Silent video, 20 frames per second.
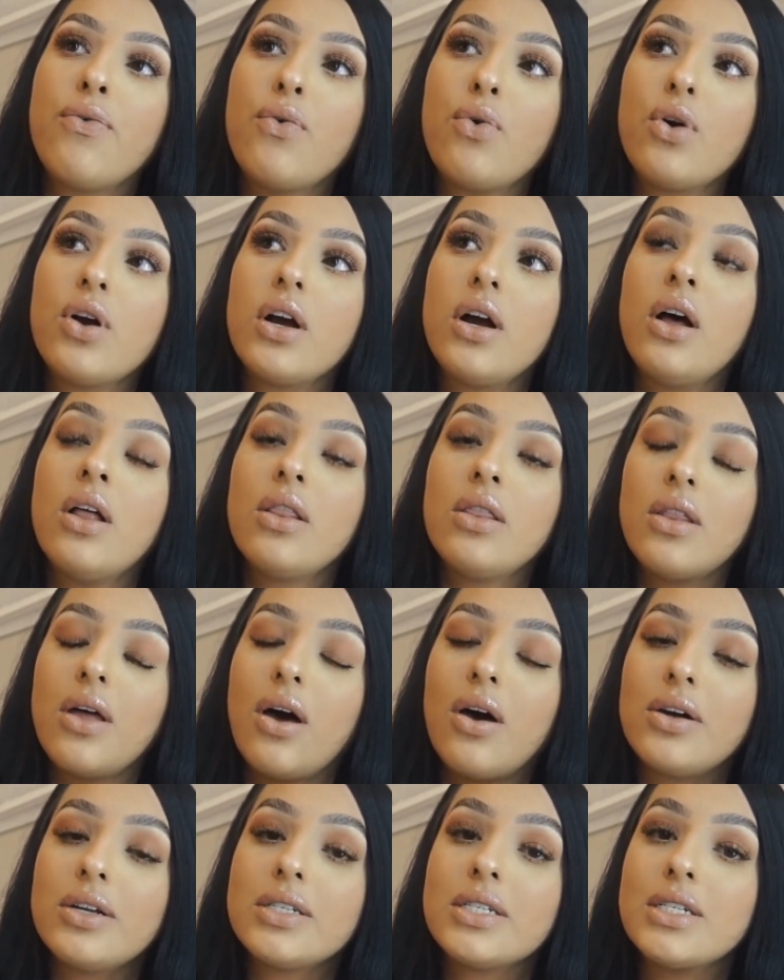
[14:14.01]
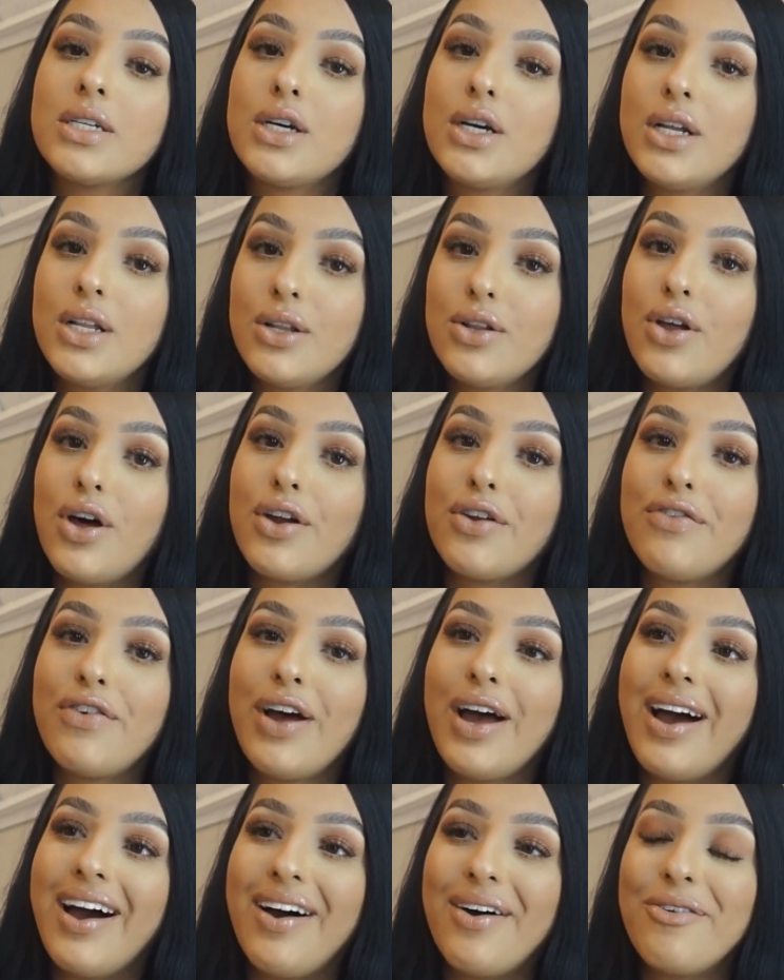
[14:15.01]
for a lot of
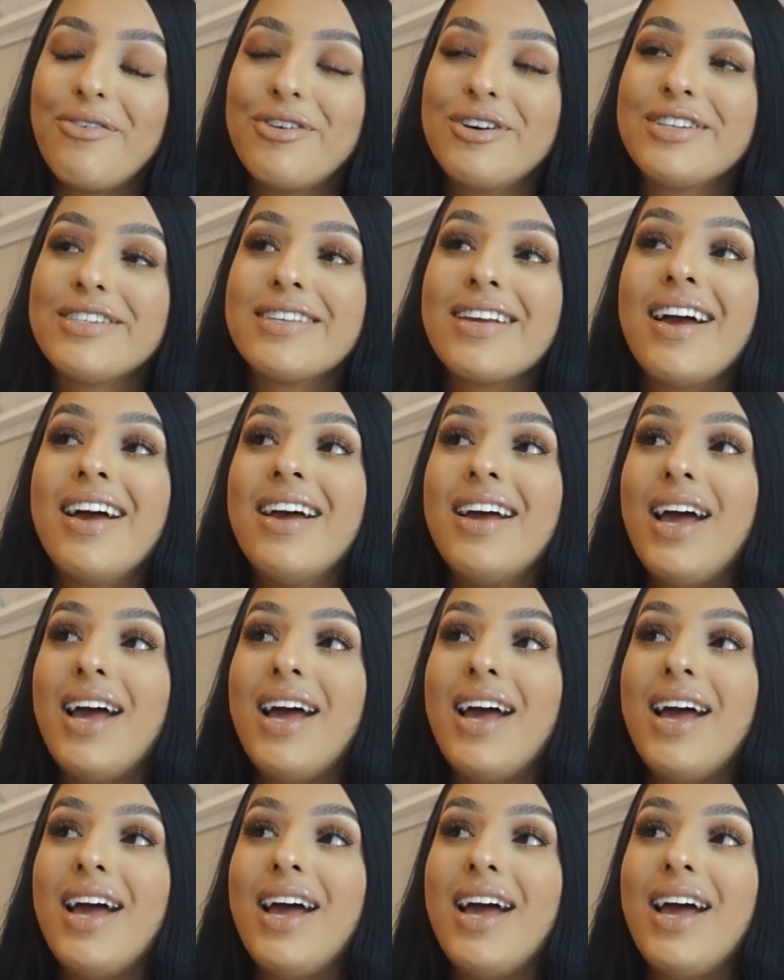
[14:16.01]
hours,